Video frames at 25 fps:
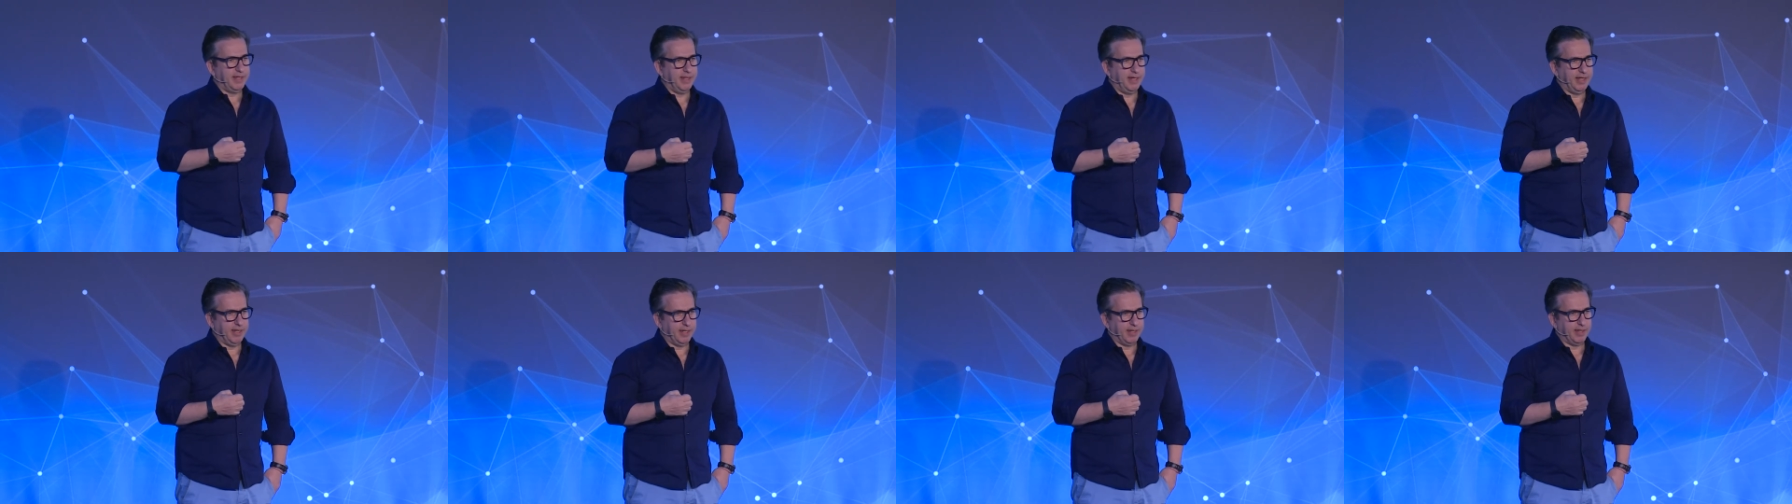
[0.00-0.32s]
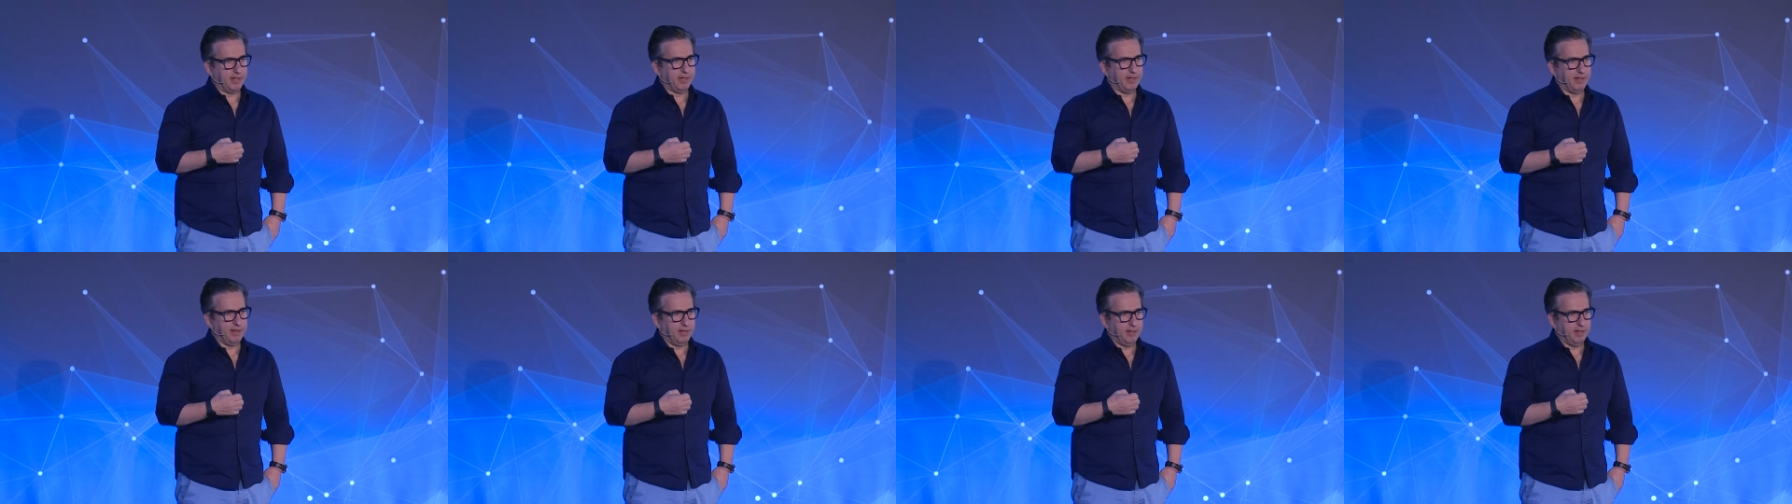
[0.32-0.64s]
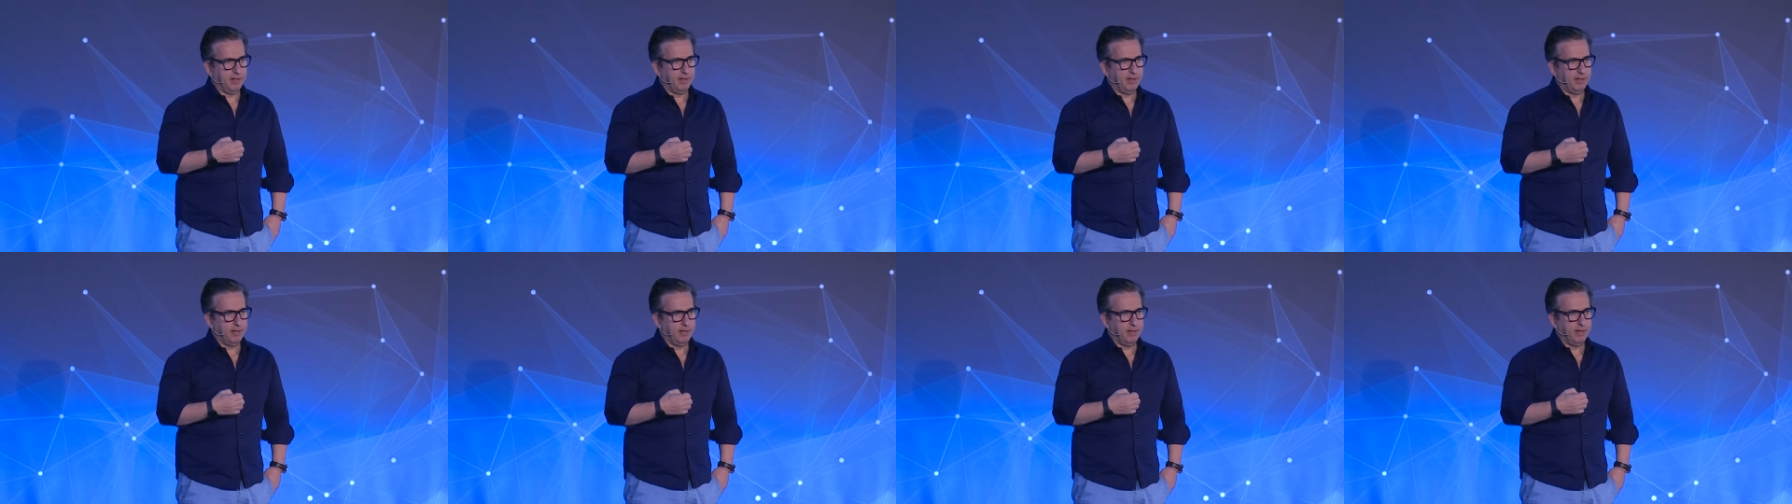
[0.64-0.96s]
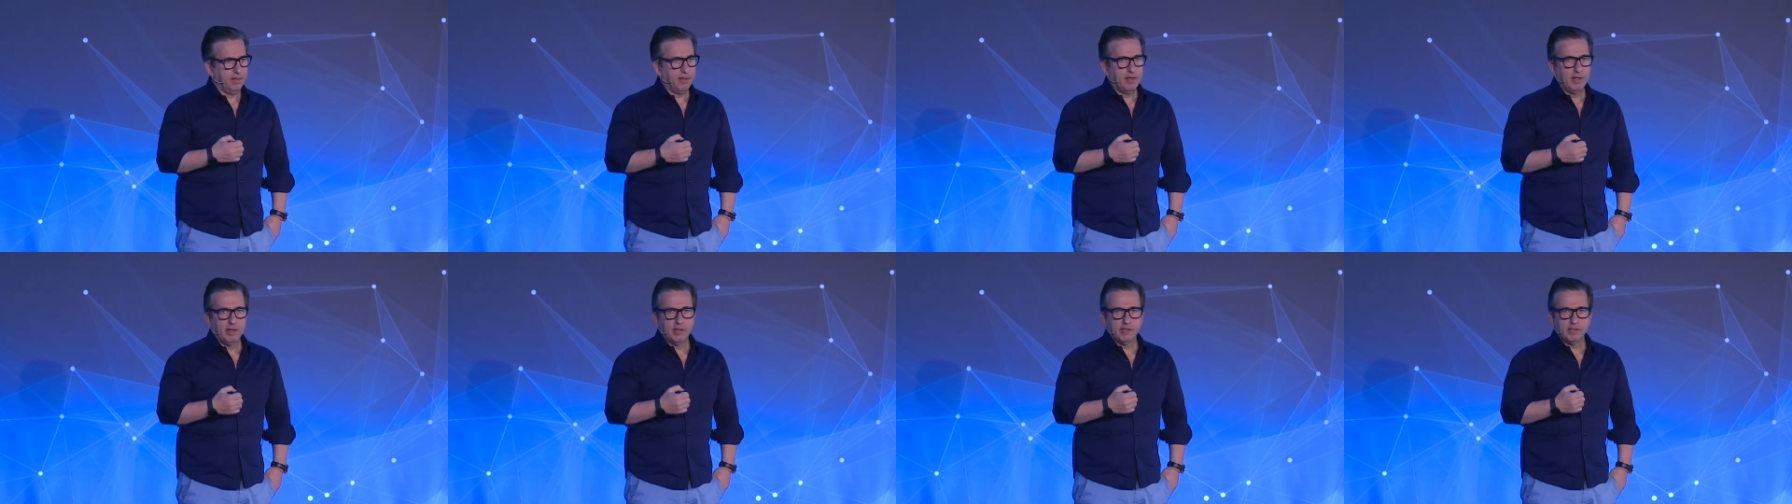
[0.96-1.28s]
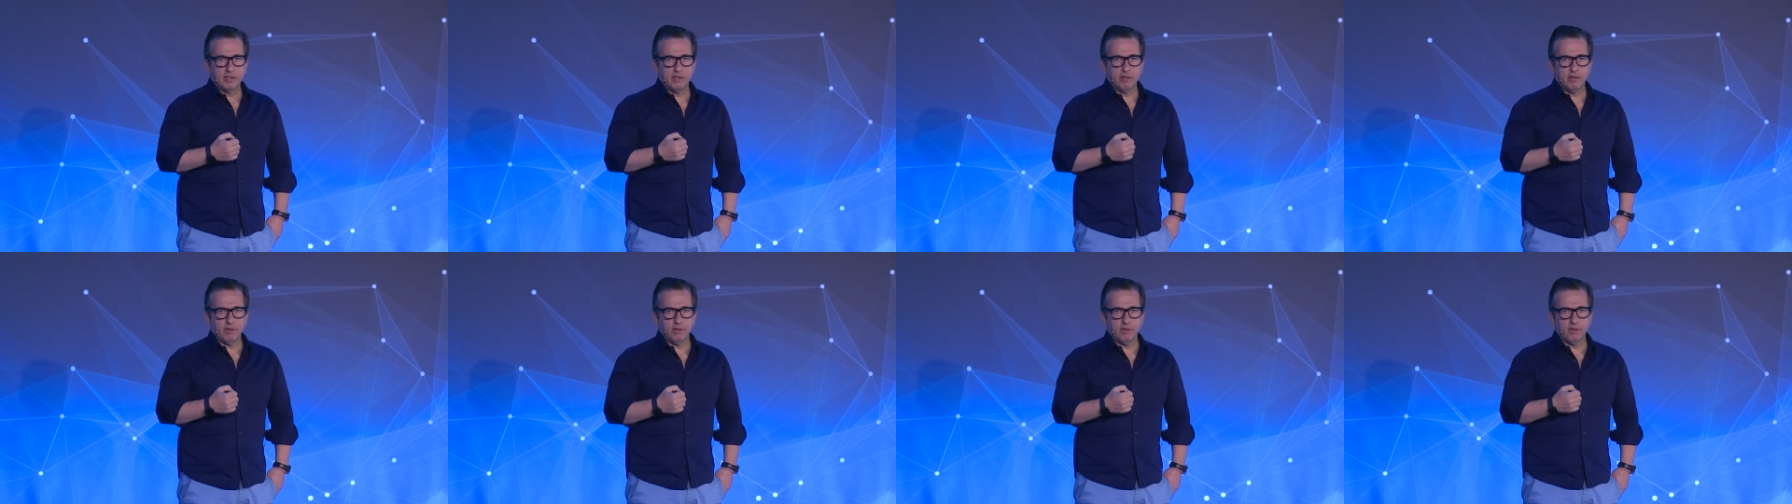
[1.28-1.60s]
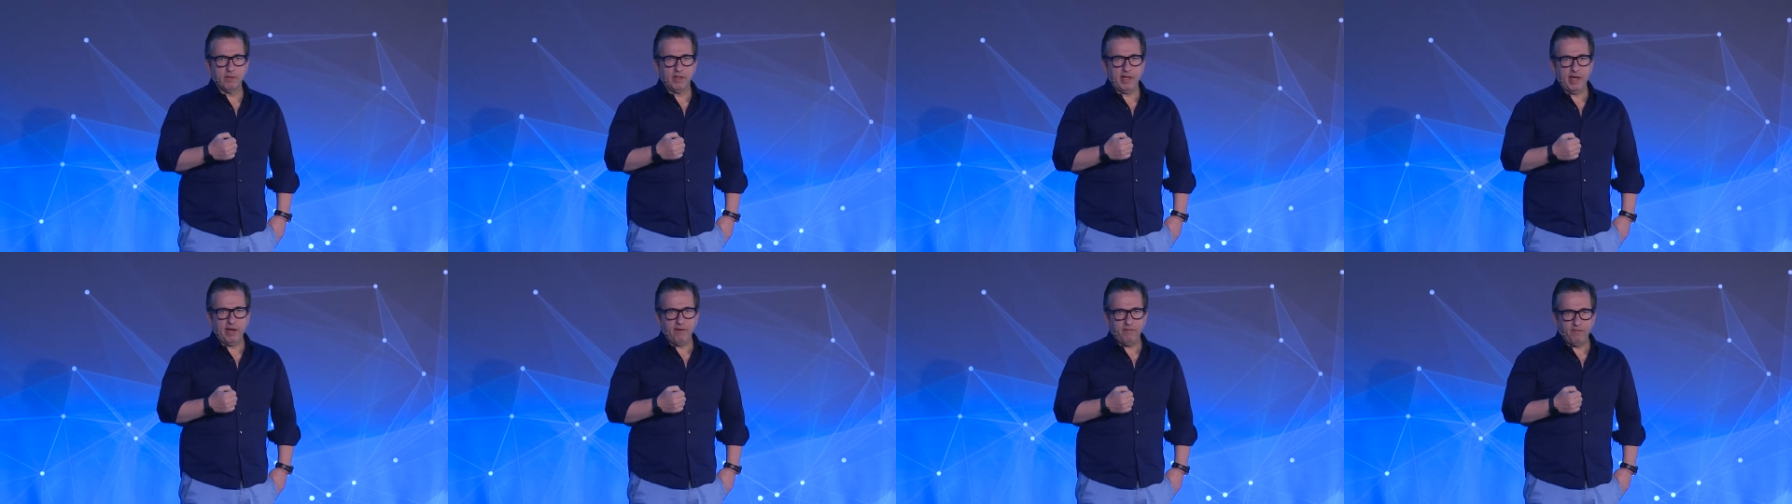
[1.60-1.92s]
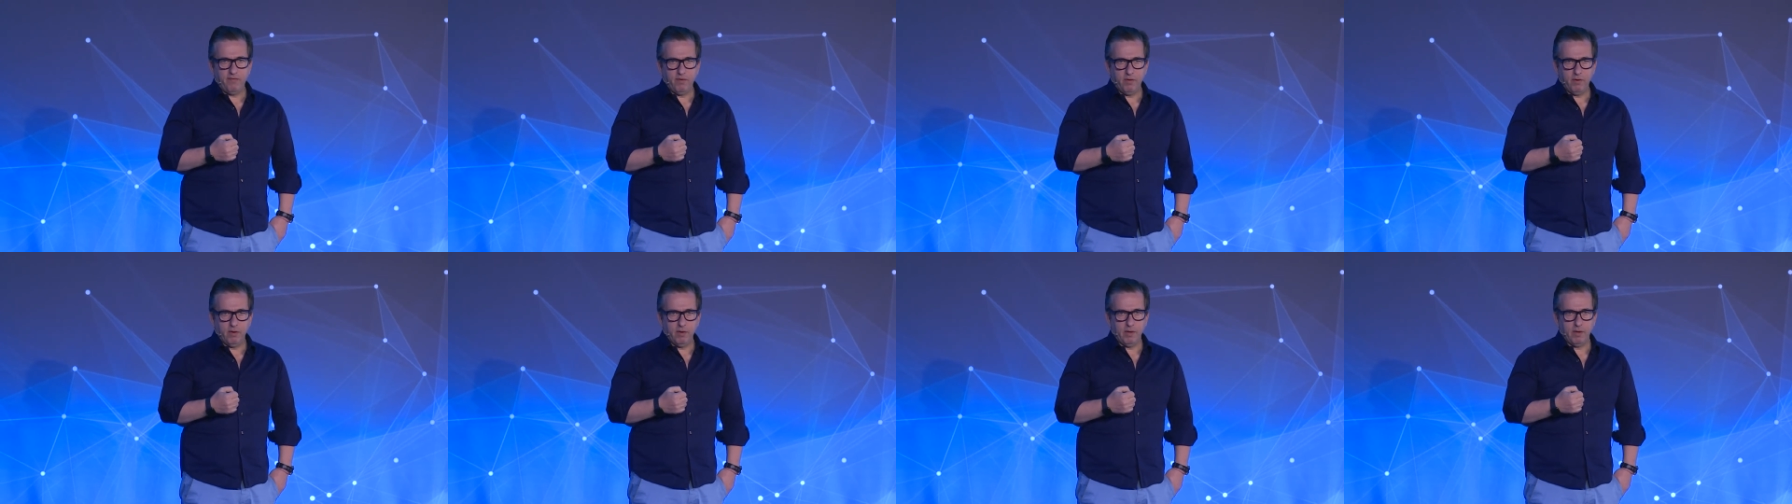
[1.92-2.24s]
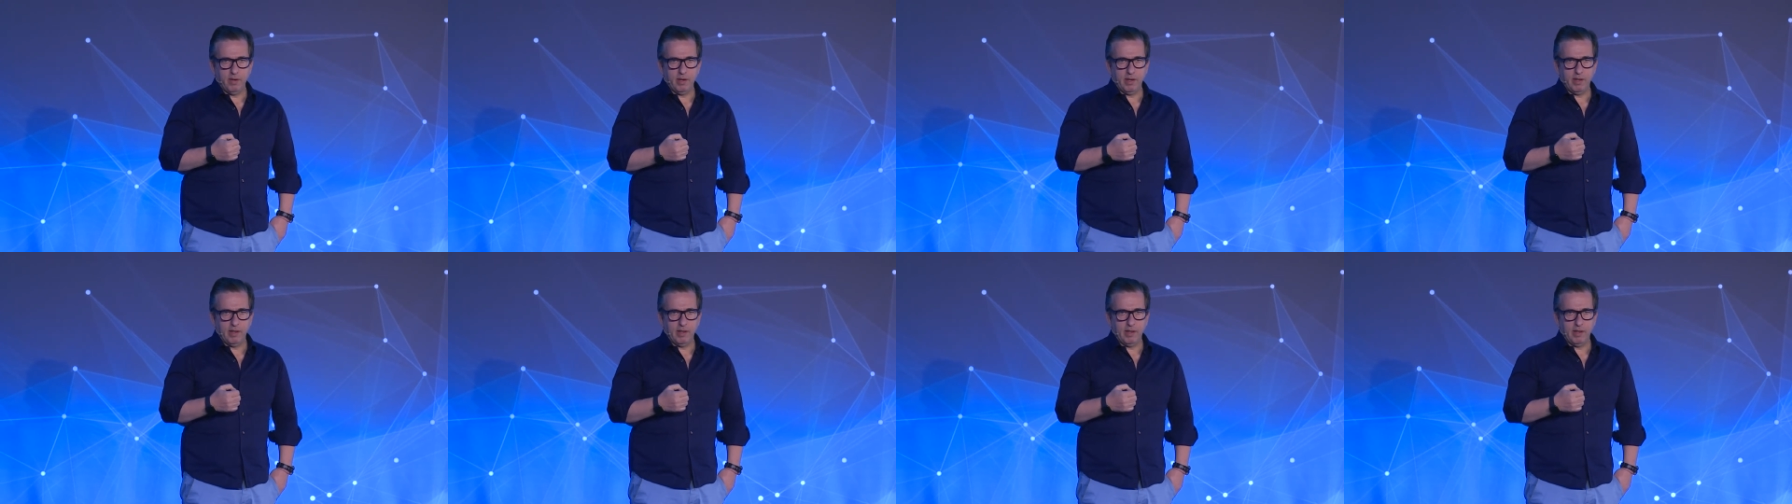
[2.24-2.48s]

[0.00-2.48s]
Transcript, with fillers: link. So therefore,